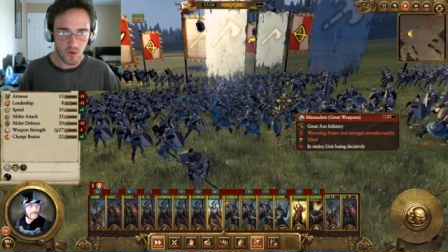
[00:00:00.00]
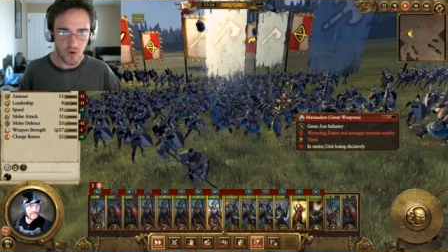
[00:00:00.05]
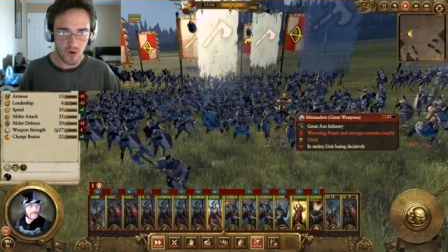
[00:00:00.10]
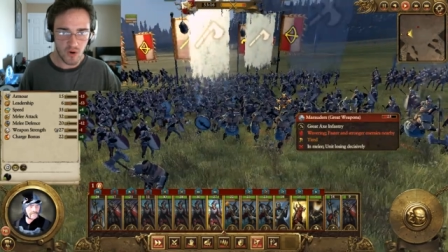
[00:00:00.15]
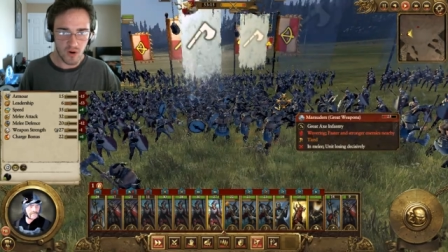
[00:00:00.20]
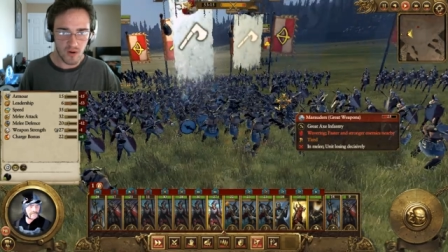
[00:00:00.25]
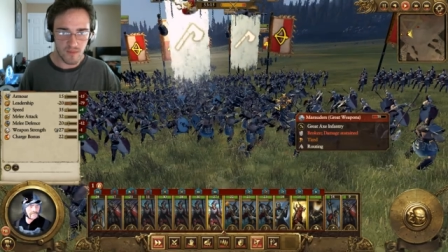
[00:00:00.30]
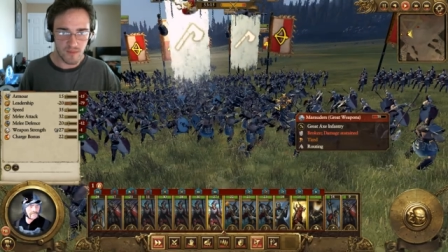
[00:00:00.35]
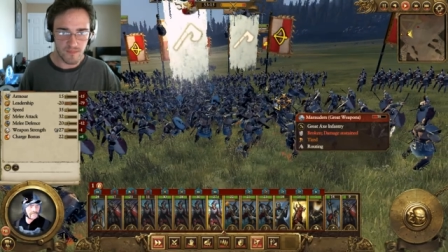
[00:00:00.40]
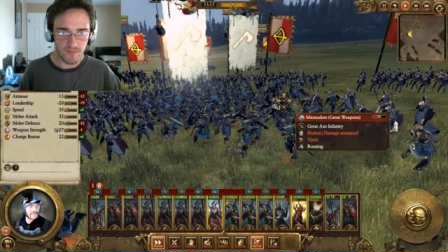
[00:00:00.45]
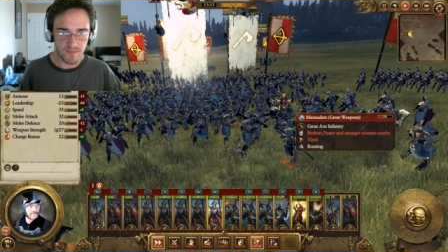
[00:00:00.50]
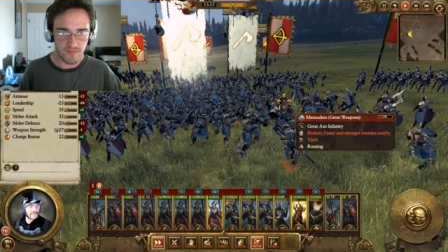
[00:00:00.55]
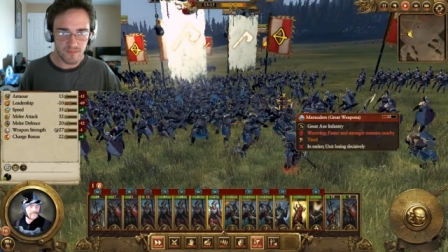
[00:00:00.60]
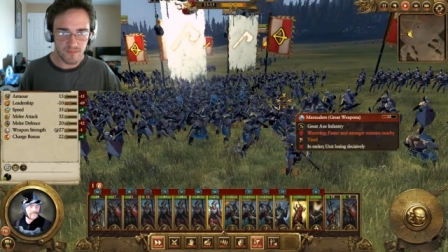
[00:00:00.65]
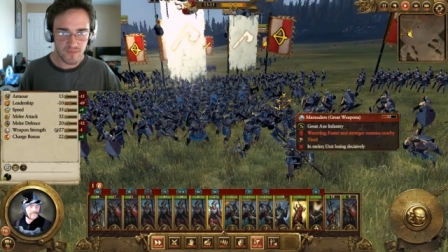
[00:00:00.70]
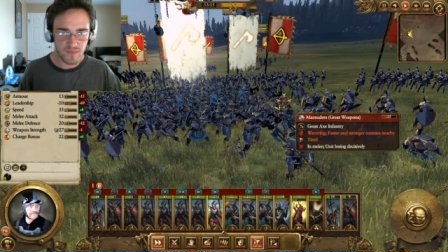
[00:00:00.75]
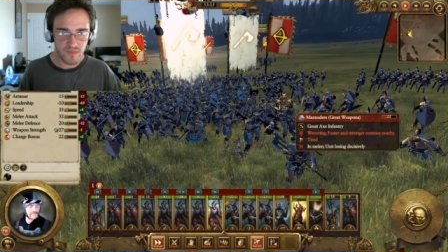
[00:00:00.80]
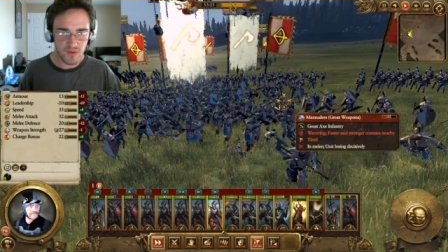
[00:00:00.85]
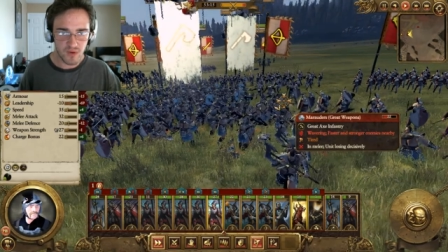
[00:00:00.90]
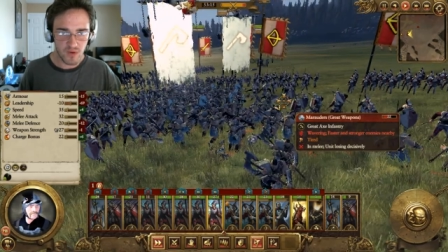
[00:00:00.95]
or
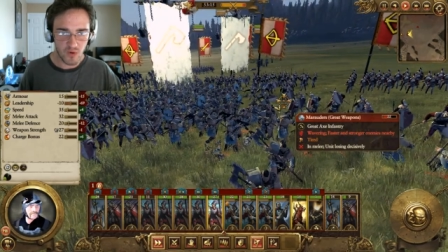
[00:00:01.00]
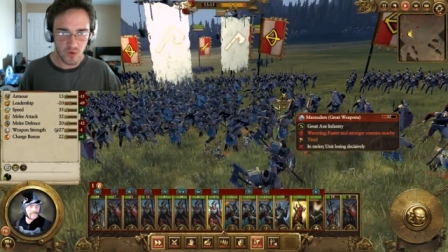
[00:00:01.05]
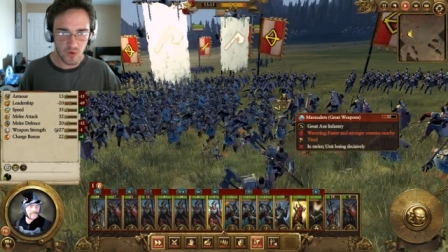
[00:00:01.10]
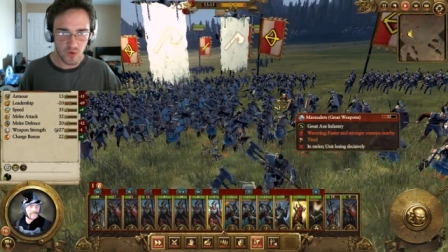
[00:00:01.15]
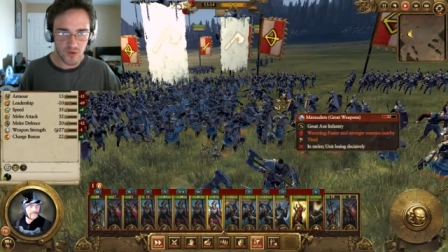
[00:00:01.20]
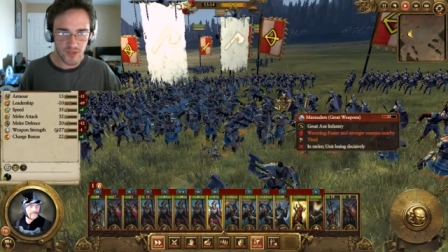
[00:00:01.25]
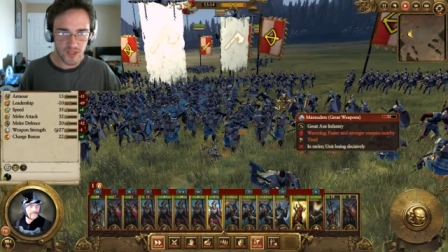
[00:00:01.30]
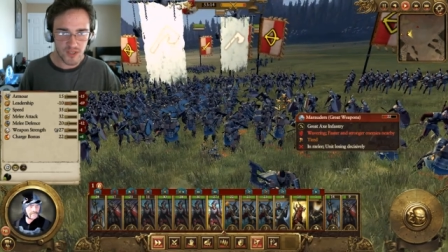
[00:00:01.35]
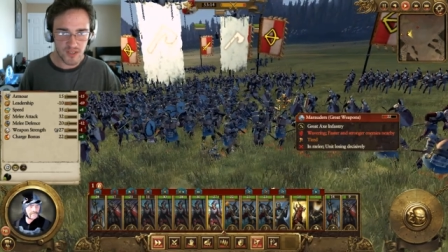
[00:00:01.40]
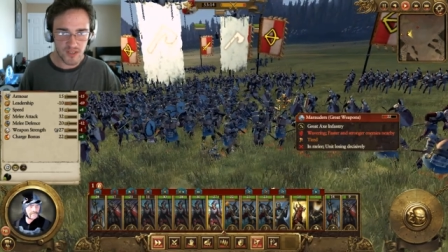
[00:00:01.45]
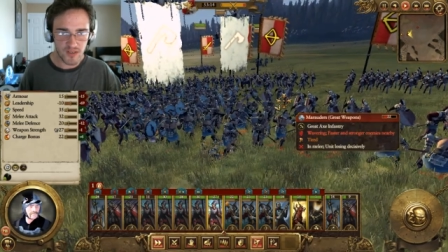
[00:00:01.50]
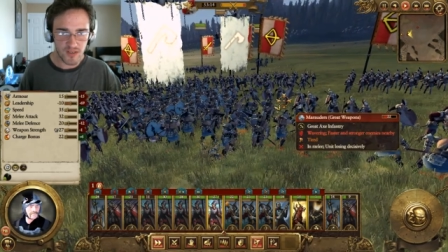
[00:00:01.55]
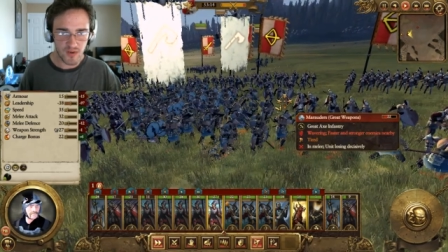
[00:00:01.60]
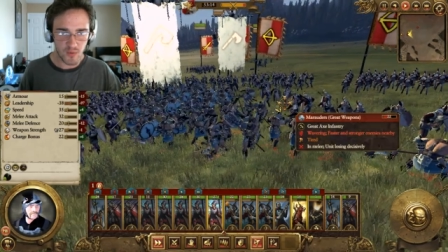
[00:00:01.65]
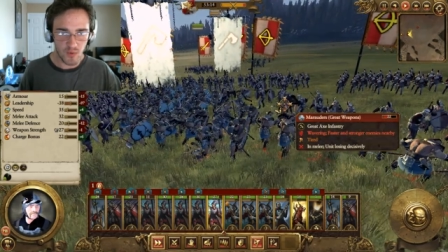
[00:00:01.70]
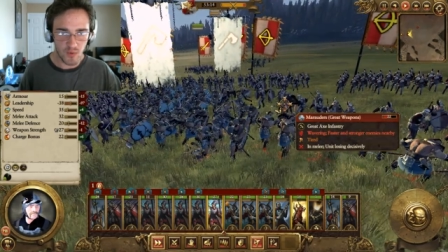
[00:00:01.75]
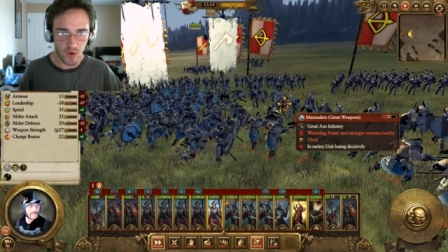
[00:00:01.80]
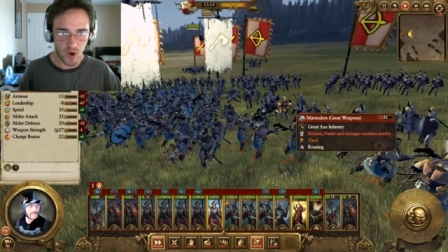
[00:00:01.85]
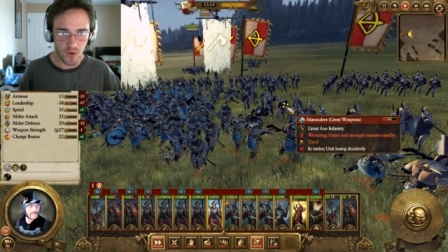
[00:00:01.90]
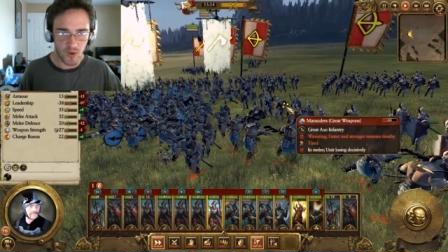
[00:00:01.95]
or just
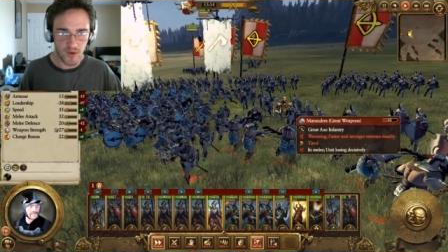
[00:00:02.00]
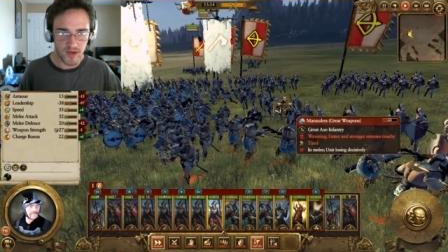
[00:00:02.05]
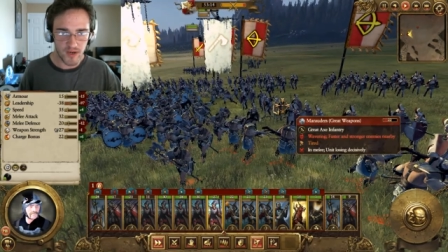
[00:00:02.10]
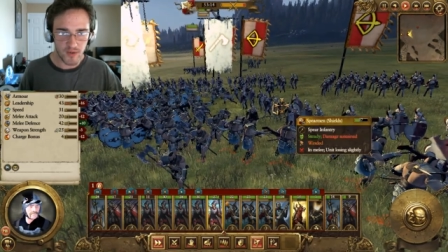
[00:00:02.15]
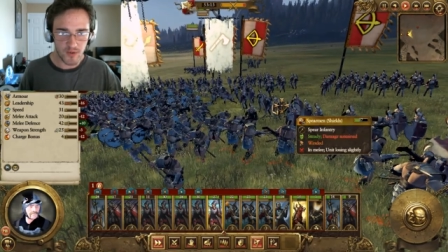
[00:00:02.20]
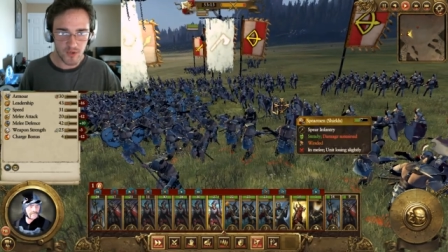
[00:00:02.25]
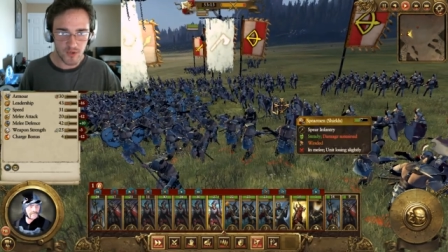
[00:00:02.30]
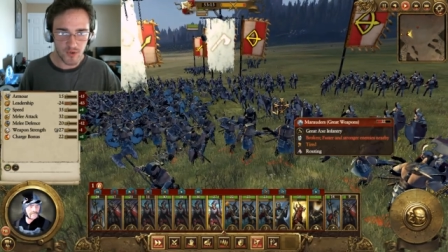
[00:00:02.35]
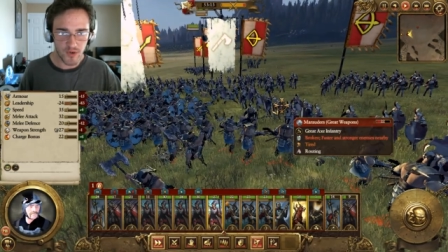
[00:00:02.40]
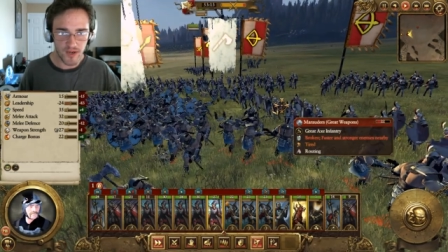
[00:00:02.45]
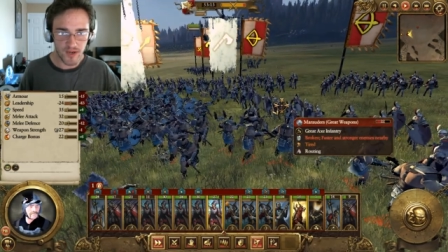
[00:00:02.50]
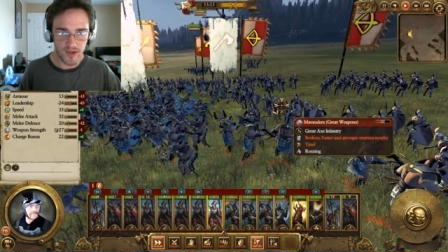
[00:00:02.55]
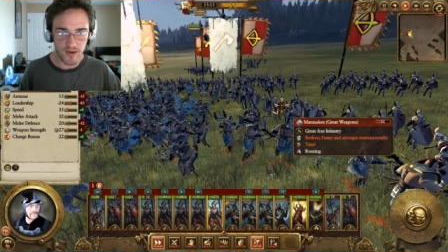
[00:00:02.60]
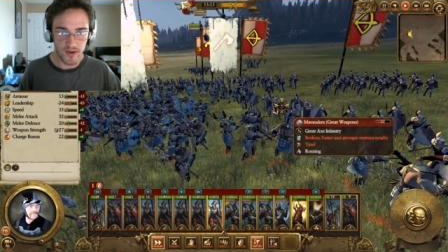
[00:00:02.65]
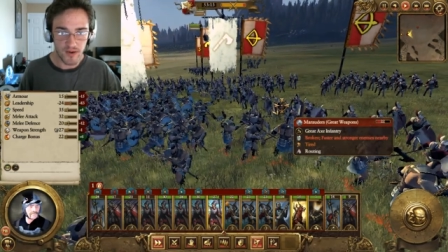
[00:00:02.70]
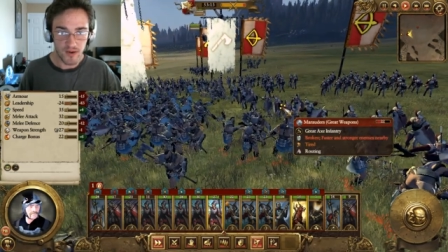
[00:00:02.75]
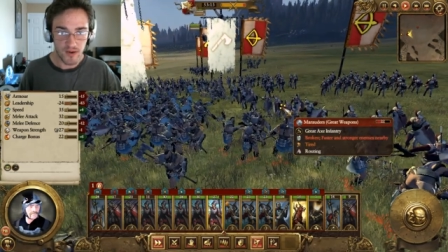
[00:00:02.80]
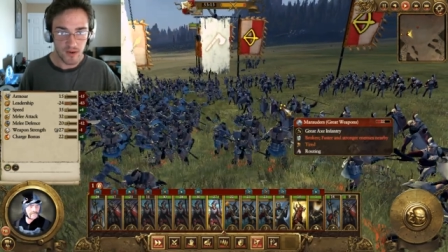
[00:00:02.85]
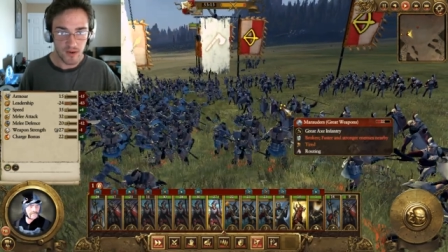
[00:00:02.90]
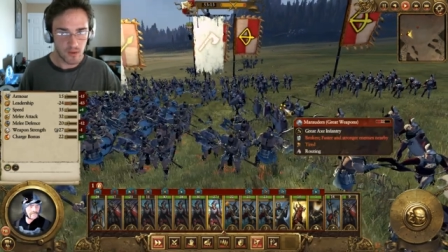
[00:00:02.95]
already
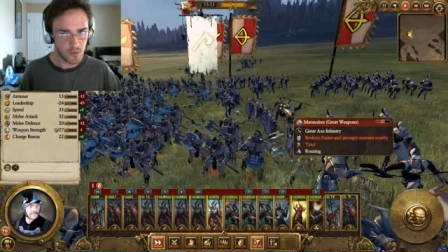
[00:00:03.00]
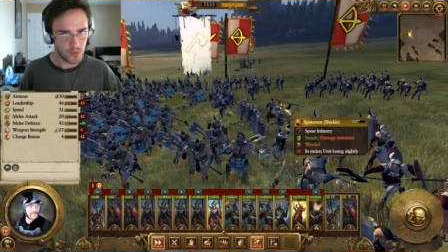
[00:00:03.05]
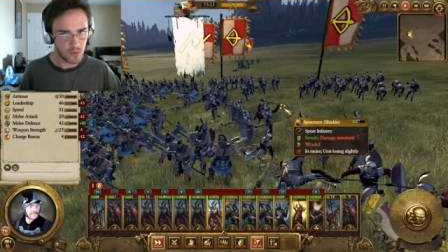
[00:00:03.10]
retreated.